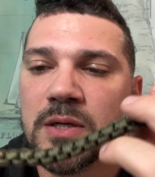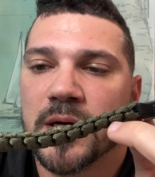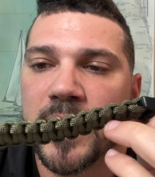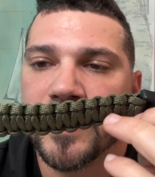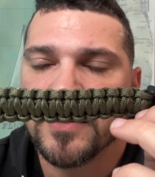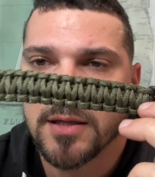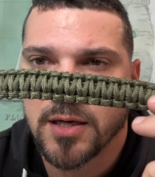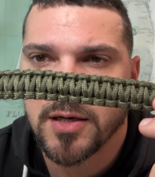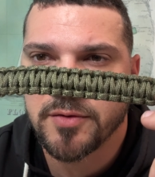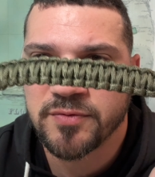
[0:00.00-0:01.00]
I
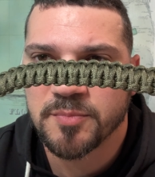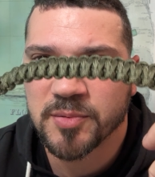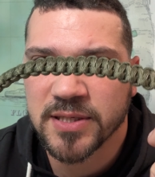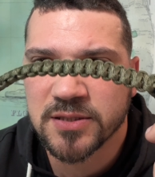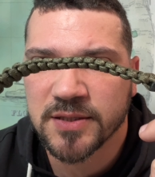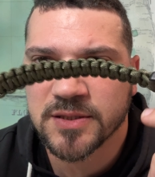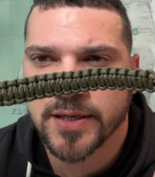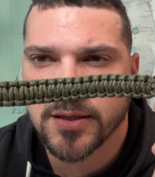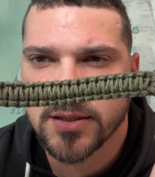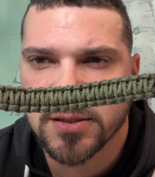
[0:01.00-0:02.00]
love bracelets
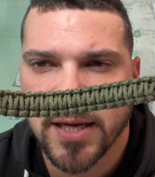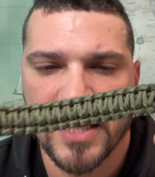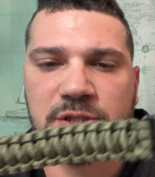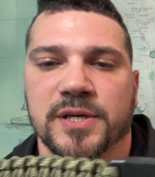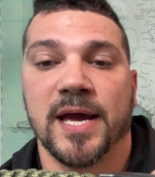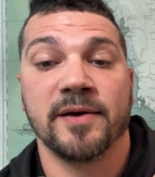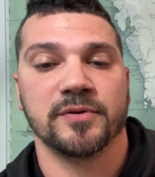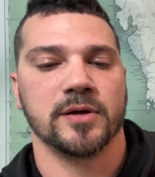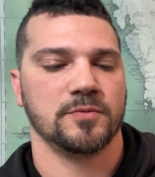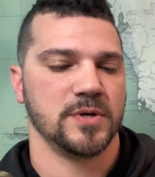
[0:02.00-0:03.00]
like this. I actually have
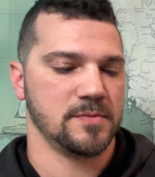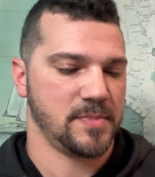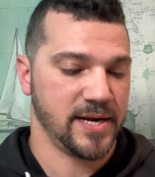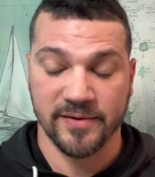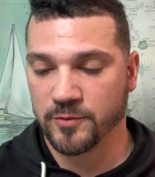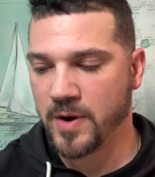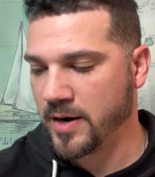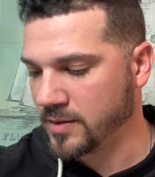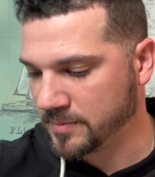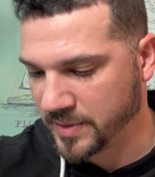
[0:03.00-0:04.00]
another one. I never
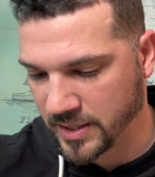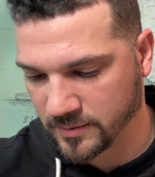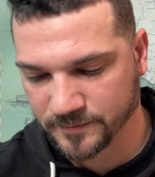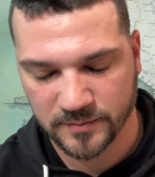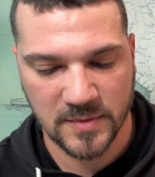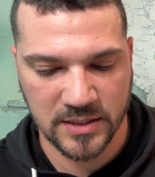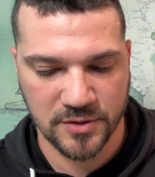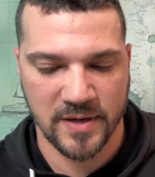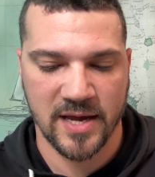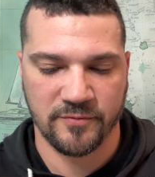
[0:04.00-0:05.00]
wear it, but I
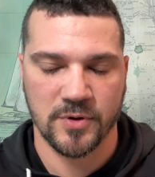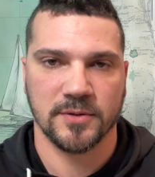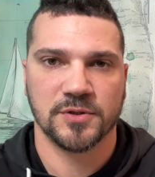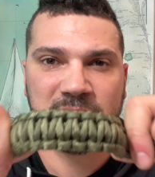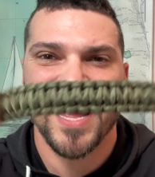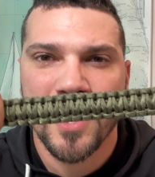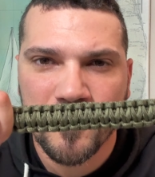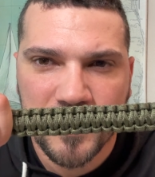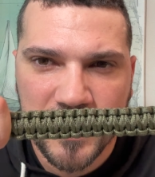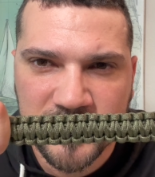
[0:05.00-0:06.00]
do have one. So
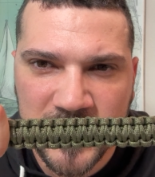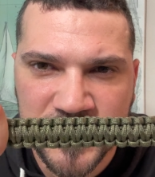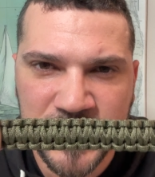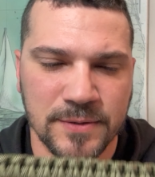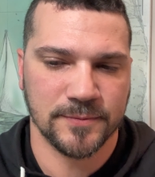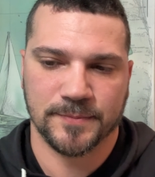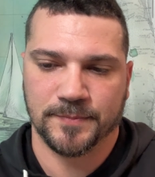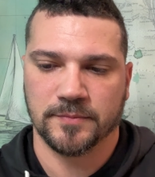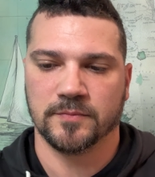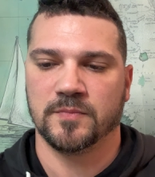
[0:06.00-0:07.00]
now I've got two.
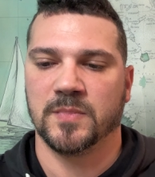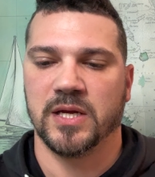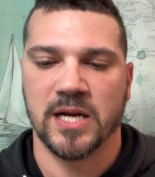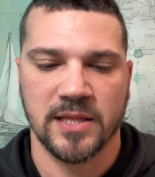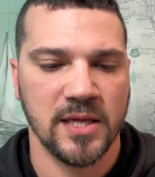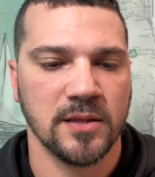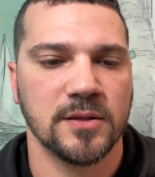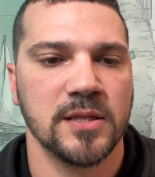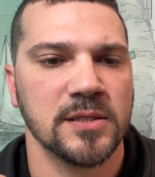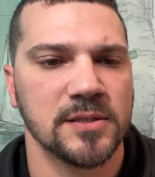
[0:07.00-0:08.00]
And I
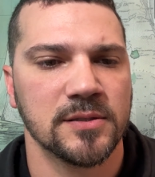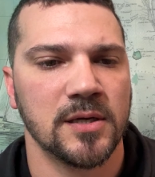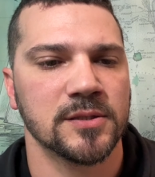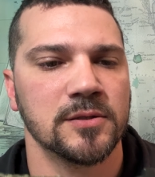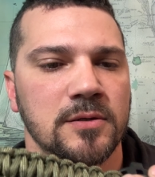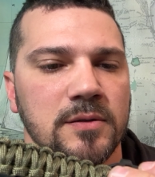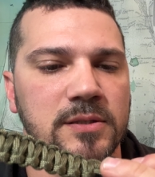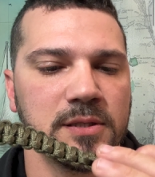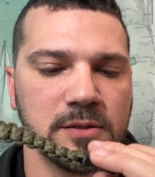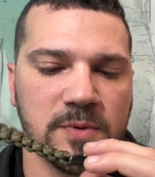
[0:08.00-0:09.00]
think this is also,
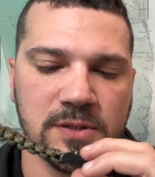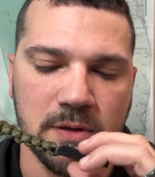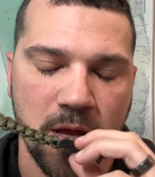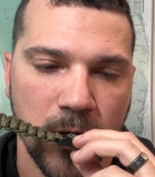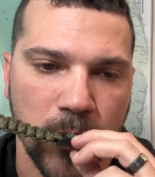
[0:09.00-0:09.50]
is this a whistle?